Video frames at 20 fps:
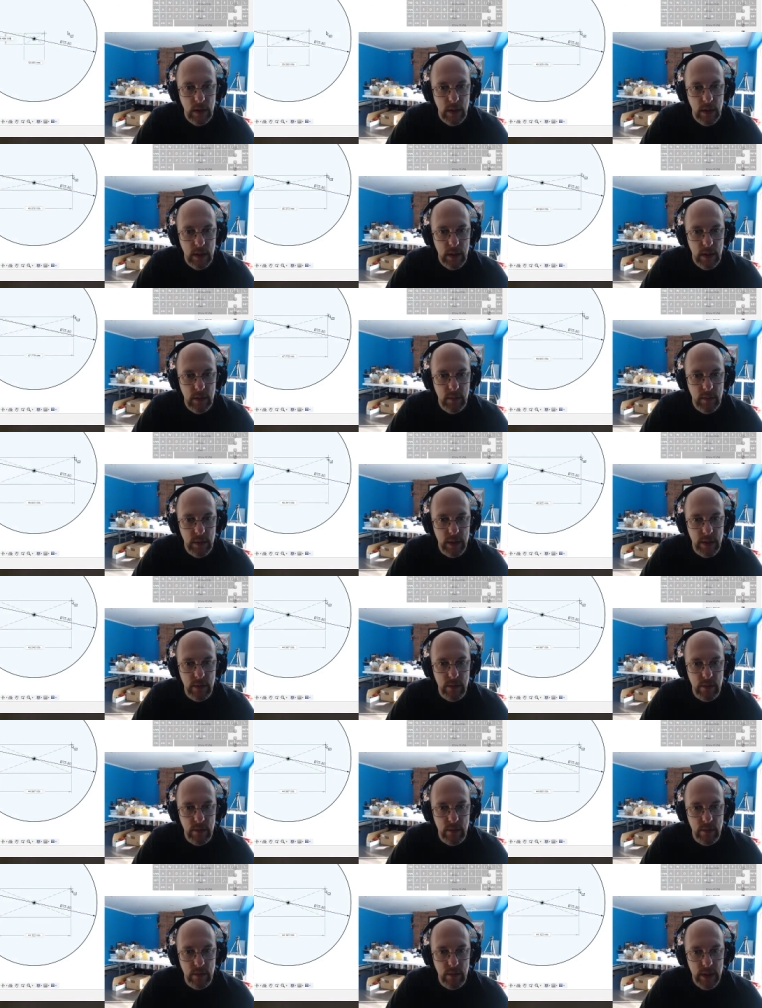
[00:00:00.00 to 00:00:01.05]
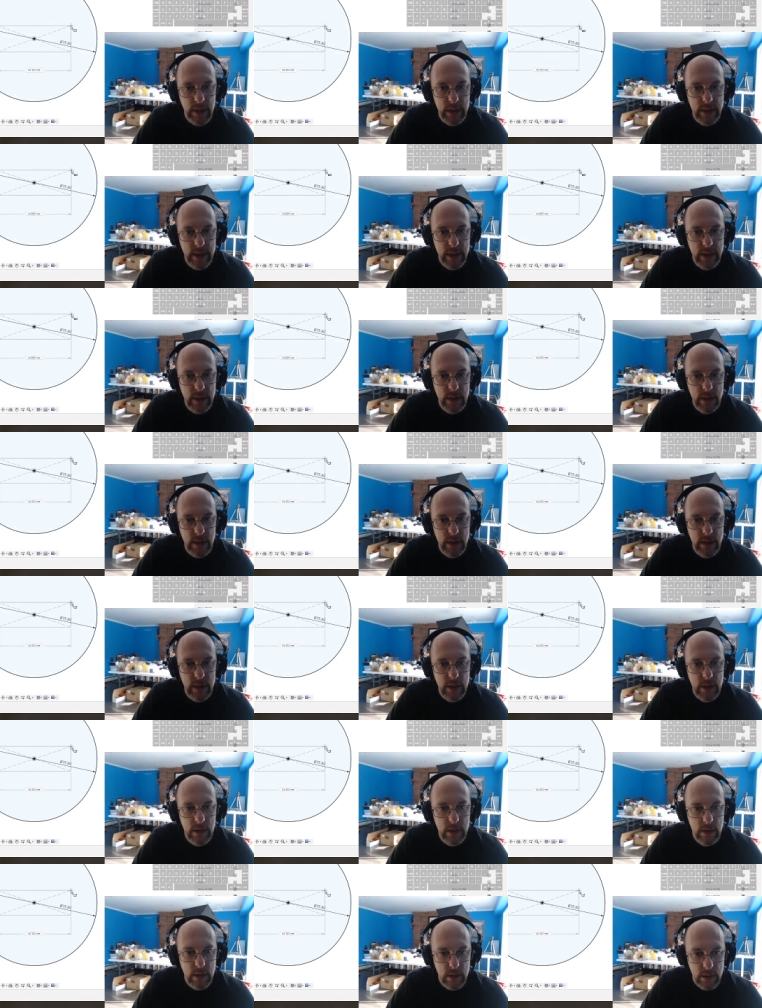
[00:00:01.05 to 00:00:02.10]
And a big old rectangle
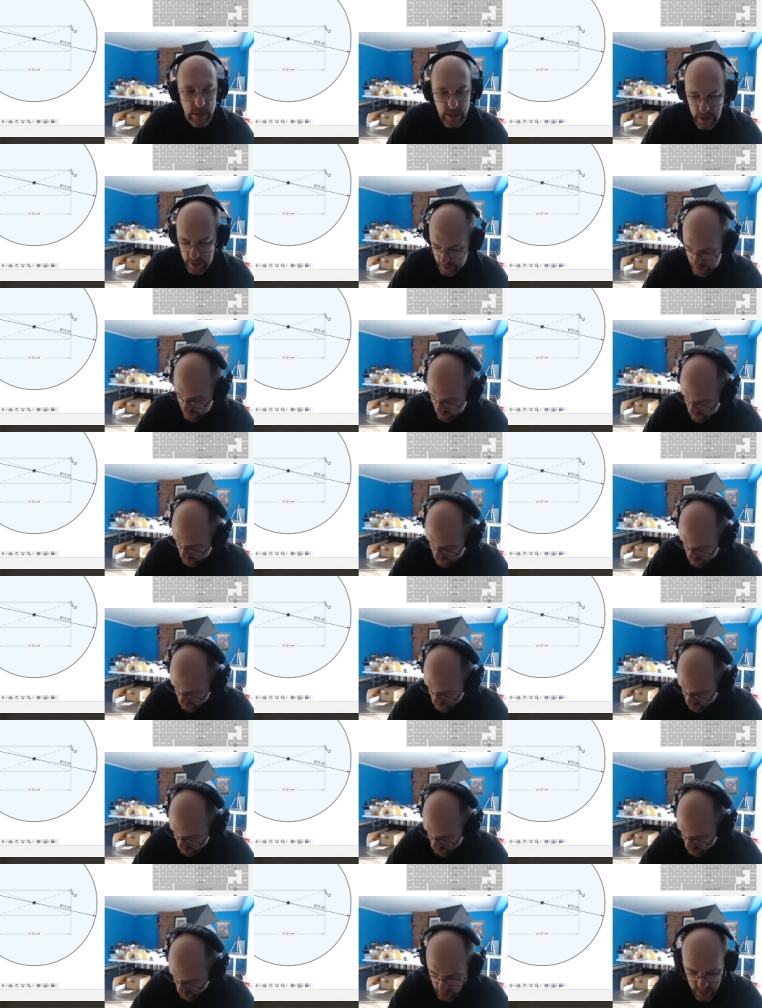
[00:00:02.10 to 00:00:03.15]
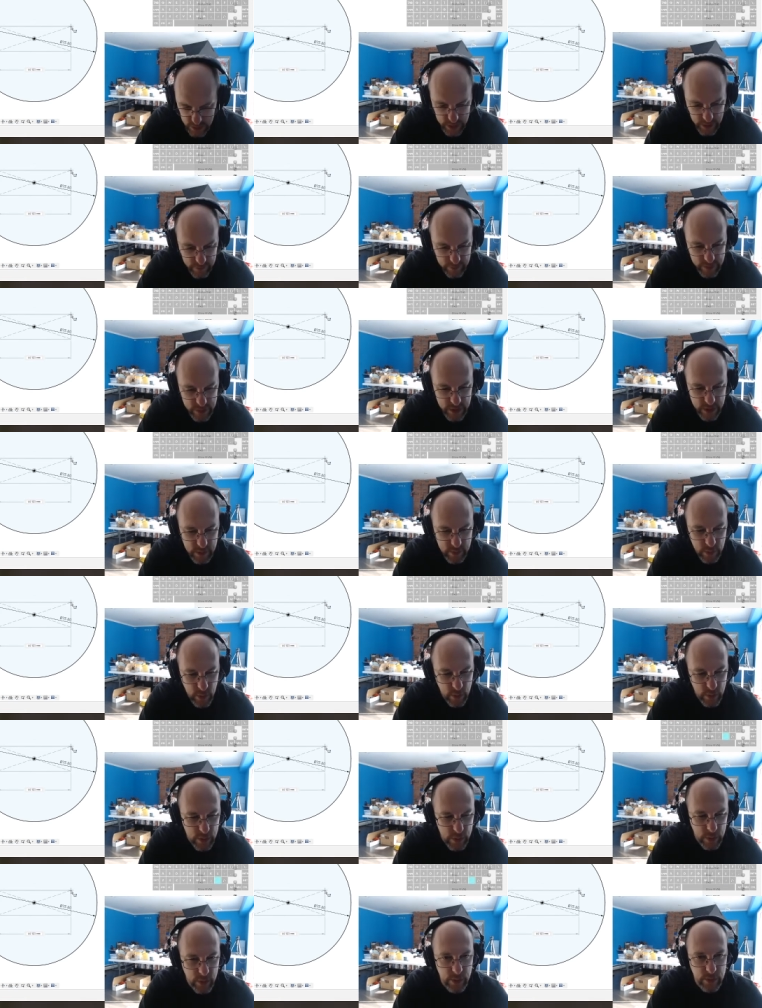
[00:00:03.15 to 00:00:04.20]
here that is
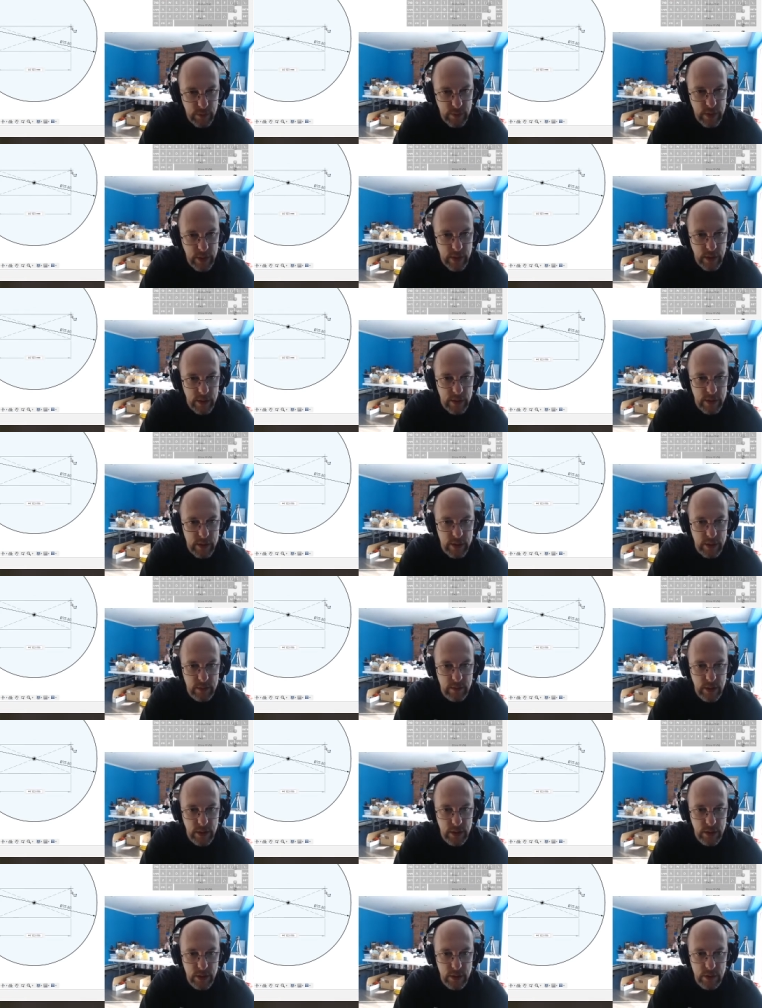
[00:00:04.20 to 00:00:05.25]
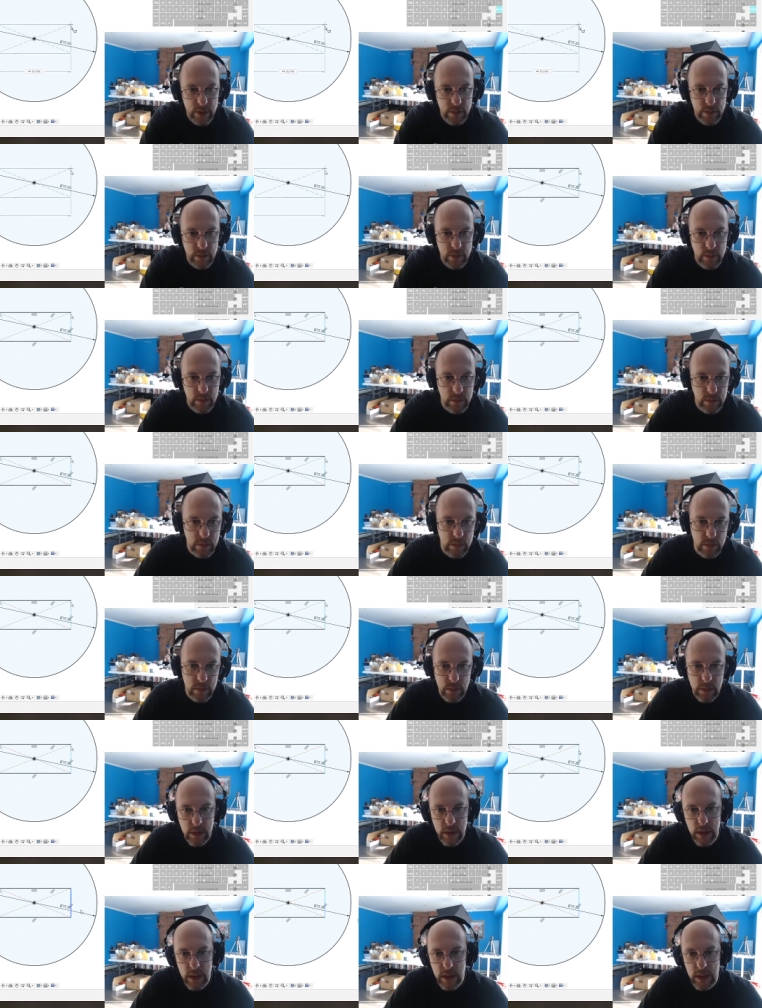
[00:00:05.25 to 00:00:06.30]
17.3 on this dimension
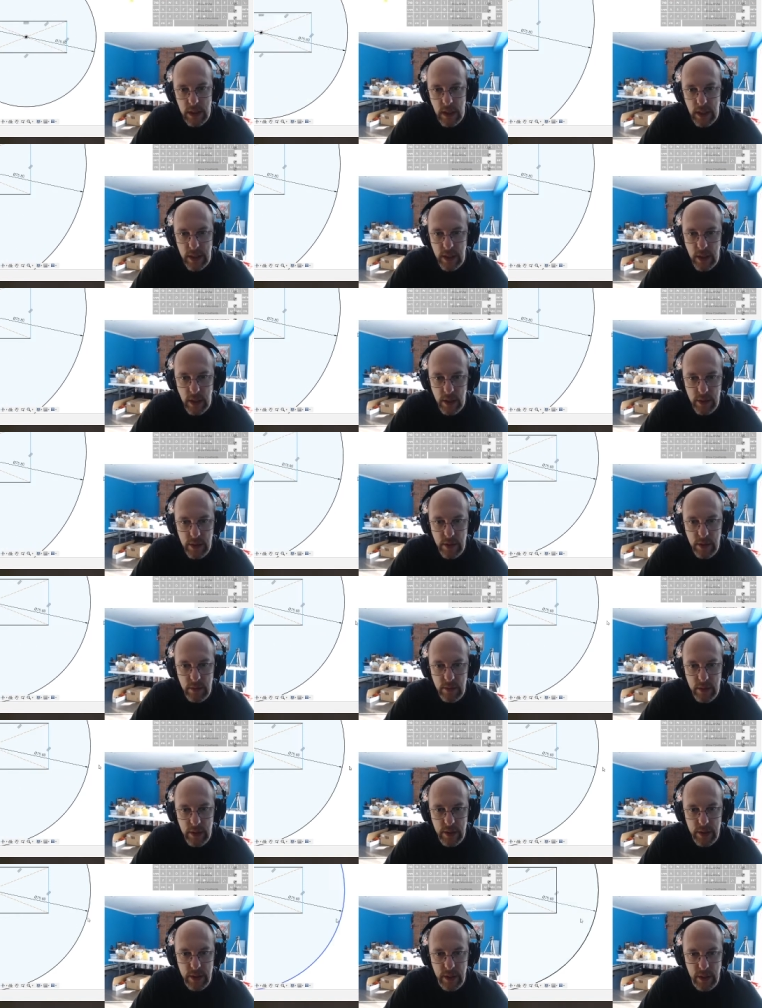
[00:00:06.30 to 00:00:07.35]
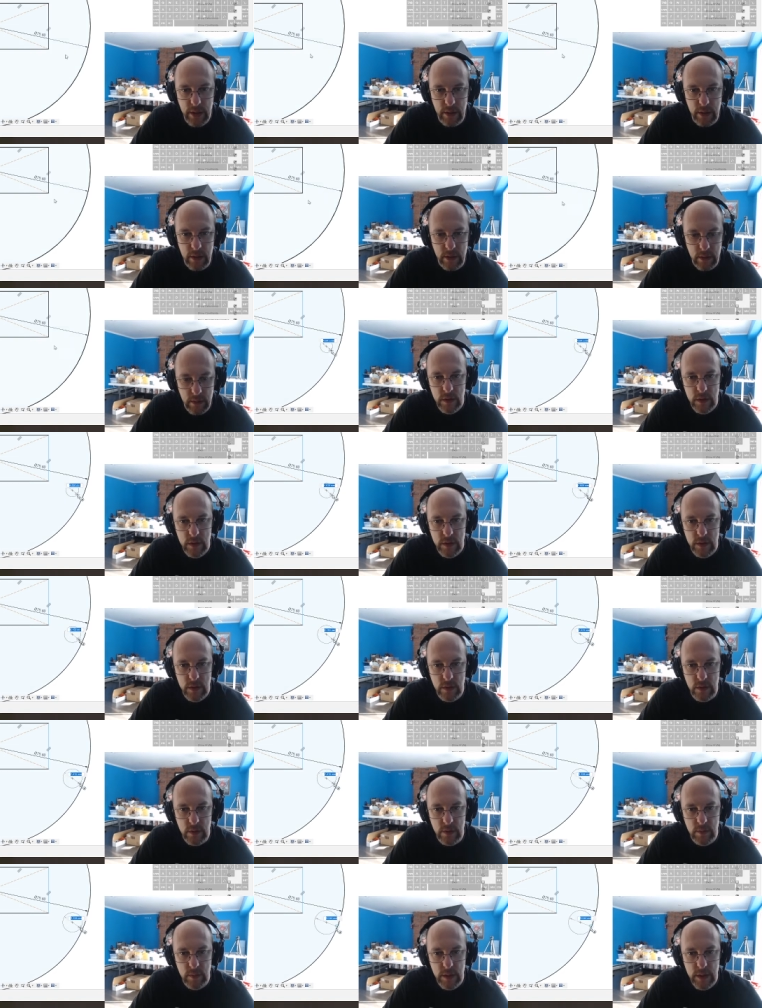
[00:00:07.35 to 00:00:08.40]
and unknown on the other.
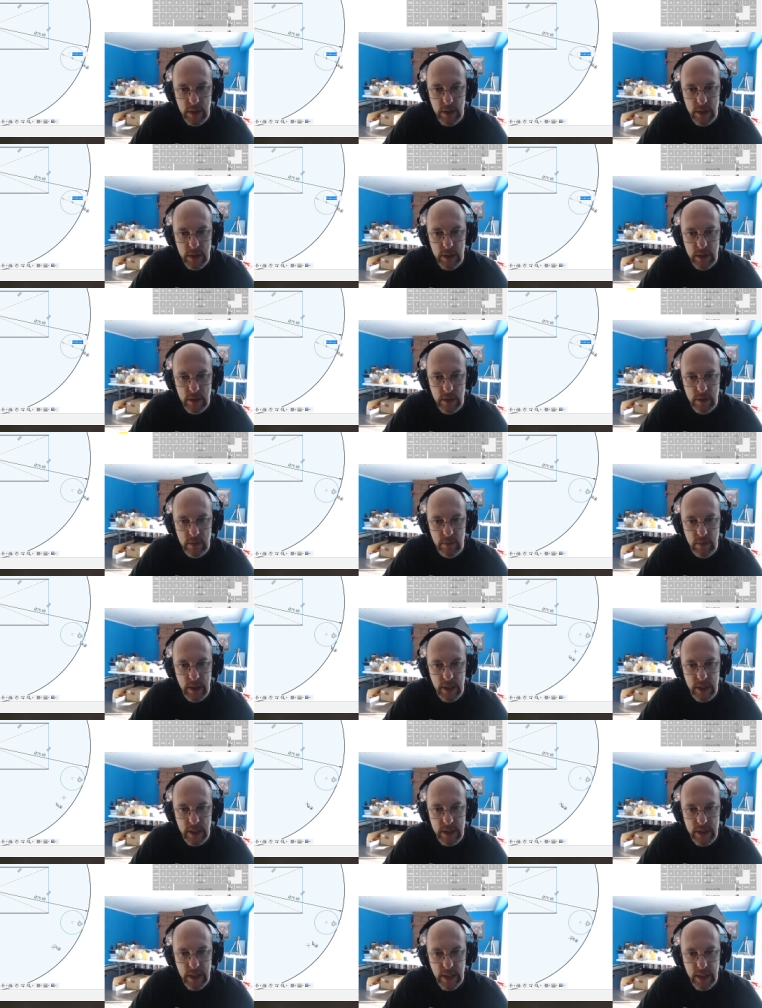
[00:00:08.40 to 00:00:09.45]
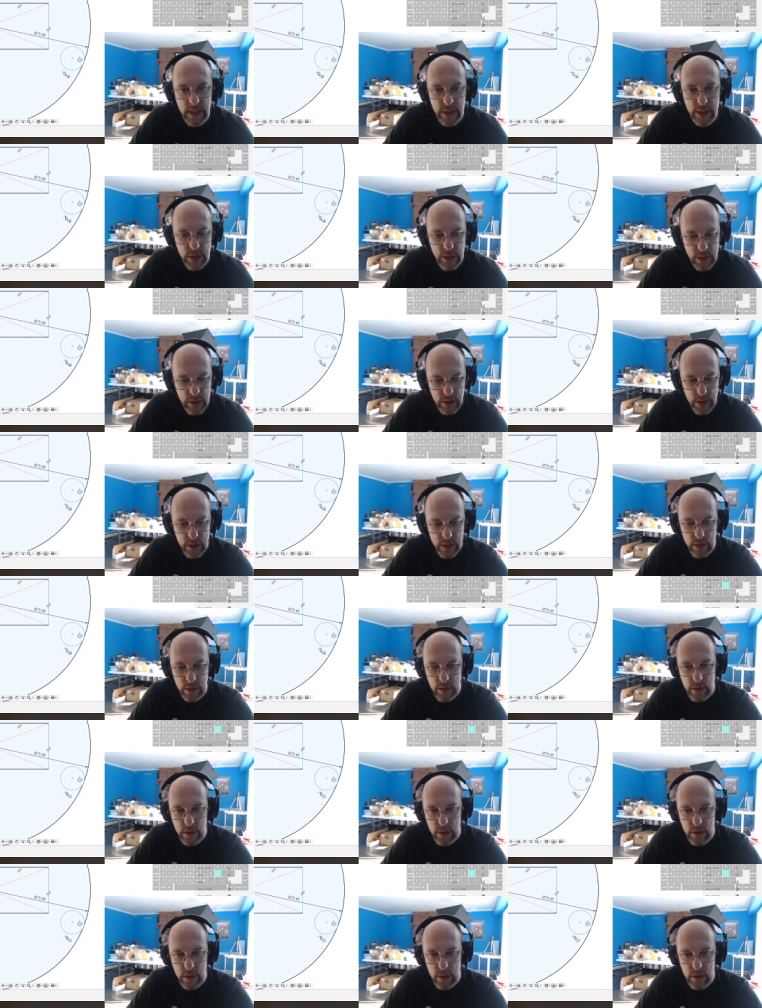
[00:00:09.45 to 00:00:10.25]
Circle please, make it tangent,